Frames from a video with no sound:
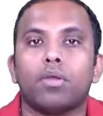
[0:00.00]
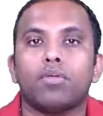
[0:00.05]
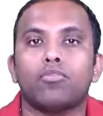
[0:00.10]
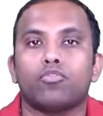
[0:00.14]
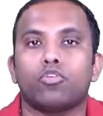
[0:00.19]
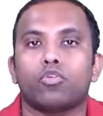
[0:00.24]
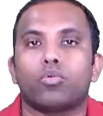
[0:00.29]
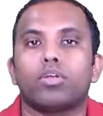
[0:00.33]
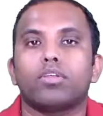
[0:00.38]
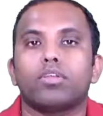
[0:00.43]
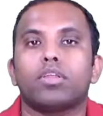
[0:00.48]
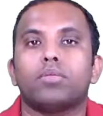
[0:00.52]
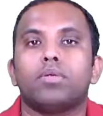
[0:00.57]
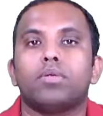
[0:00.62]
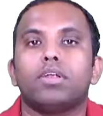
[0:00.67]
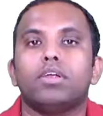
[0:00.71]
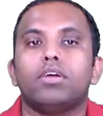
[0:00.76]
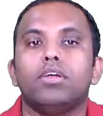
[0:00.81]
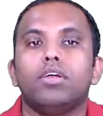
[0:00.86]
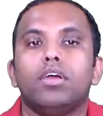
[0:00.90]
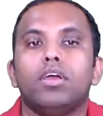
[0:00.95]
by 4. What is the
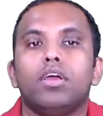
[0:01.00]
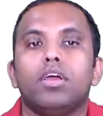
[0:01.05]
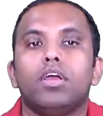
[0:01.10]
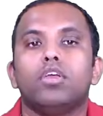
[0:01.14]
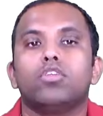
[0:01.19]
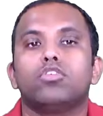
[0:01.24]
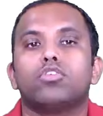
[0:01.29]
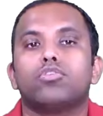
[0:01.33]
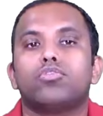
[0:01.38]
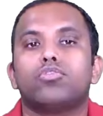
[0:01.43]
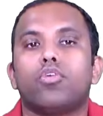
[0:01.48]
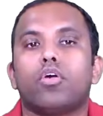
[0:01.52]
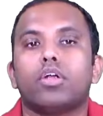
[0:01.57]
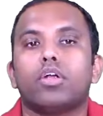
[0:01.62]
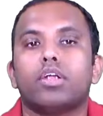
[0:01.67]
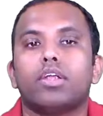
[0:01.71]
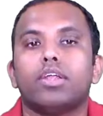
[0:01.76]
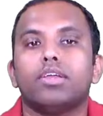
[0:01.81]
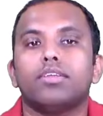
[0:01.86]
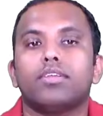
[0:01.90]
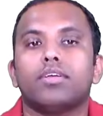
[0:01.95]
remainder? So
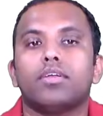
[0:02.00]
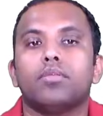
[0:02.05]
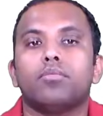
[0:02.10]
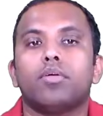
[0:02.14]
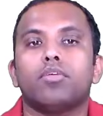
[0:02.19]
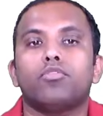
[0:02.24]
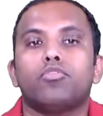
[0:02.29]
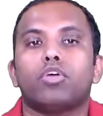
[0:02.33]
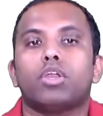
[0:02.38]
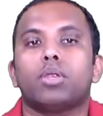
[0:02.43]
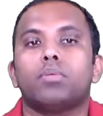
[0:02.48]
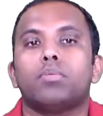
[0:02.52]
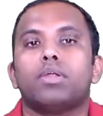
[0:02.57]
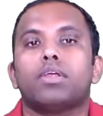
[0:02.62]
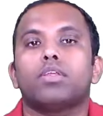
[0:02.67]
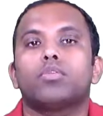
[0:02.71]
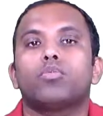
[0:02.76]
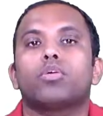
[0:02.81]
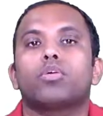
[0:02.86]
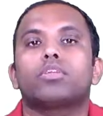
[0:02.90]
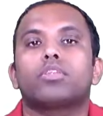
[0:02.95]
47 by 4 remainder
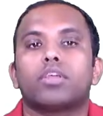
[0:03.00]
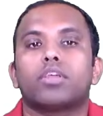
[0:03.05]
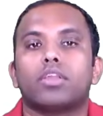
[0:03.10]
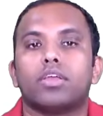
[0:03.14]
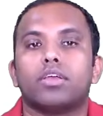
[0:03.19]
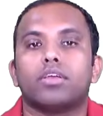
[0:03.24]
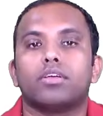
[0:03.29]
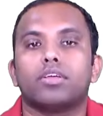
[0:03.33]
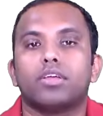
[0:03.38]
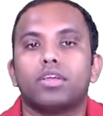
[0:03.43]
is what? 3.